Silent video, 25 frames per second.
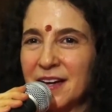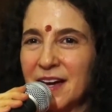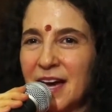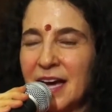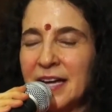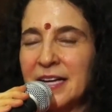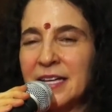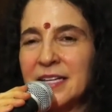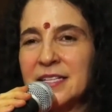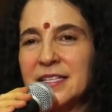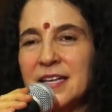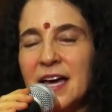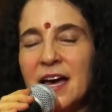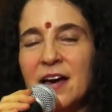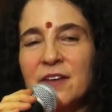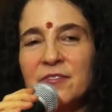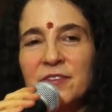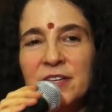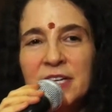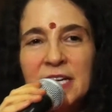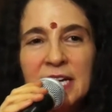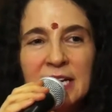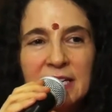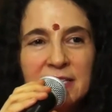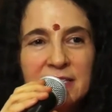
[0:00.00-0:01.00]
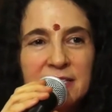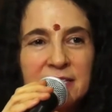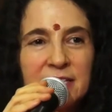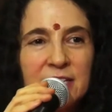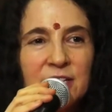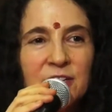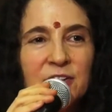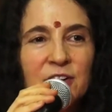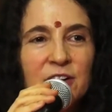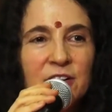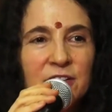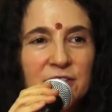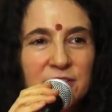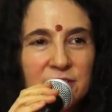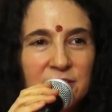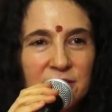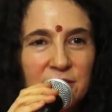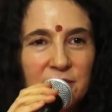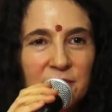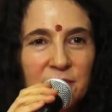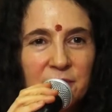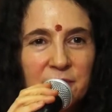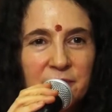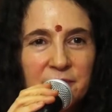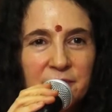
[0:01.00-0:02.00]
I need to have it next year also.
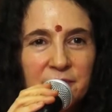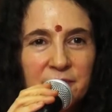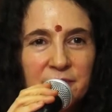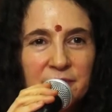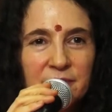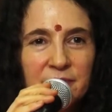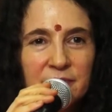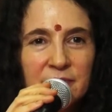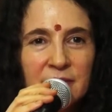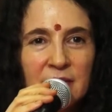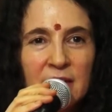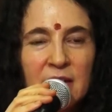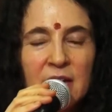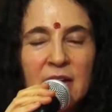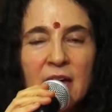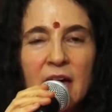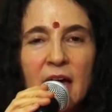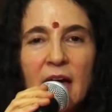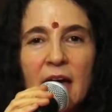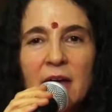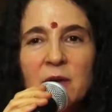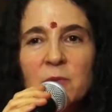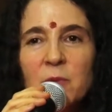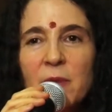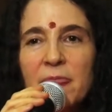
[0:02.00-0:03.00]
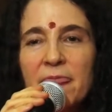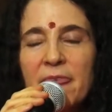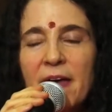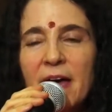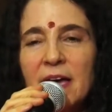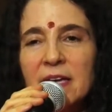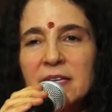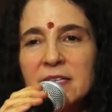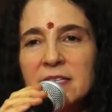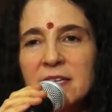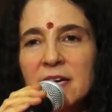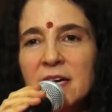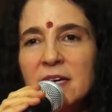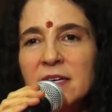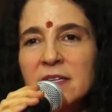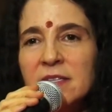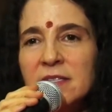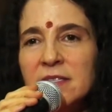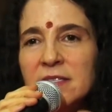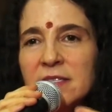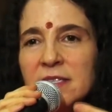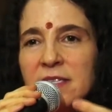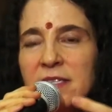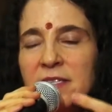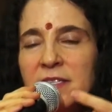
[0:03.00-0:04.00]
And what that
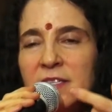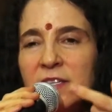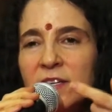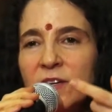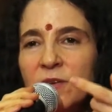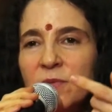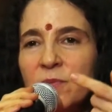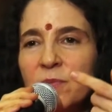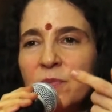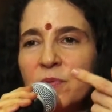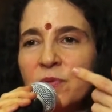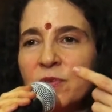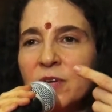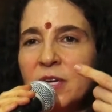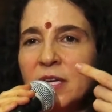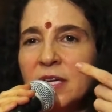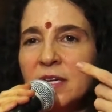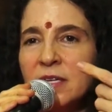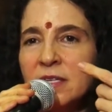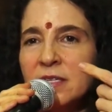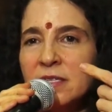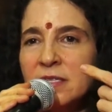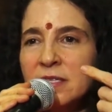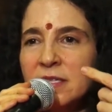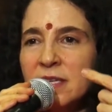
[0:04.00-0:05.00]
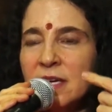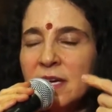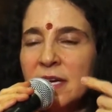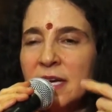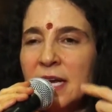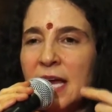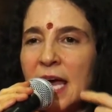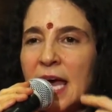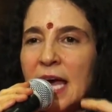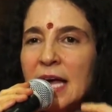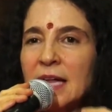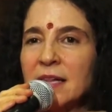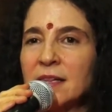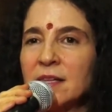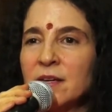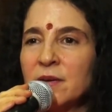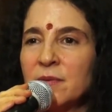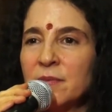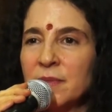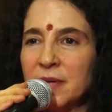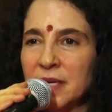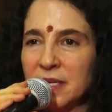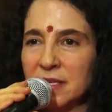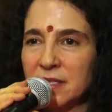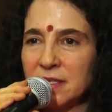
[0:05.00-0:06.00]
does is it brings an
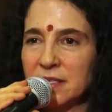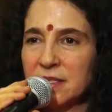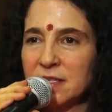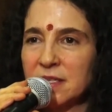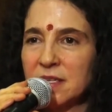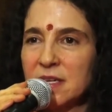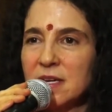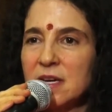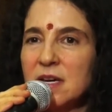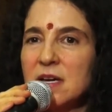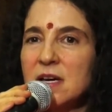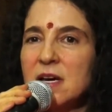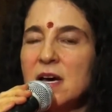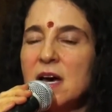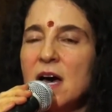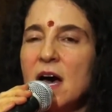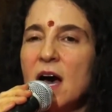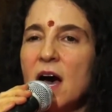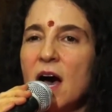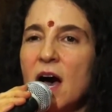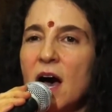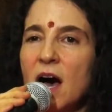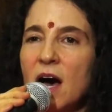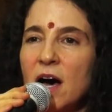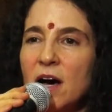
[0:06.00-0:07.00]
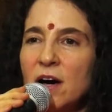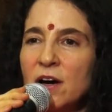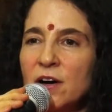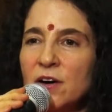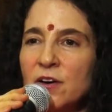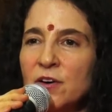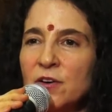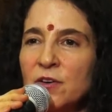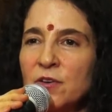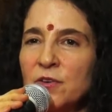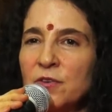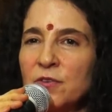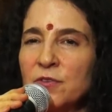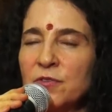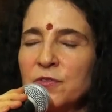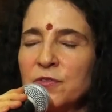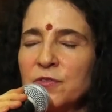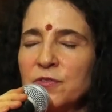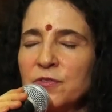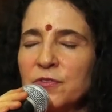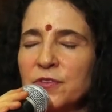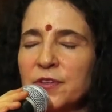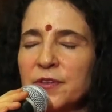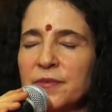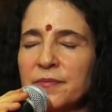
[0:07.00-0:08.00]
element
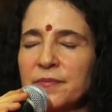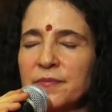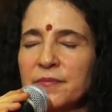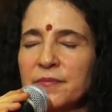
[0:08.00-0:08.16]
of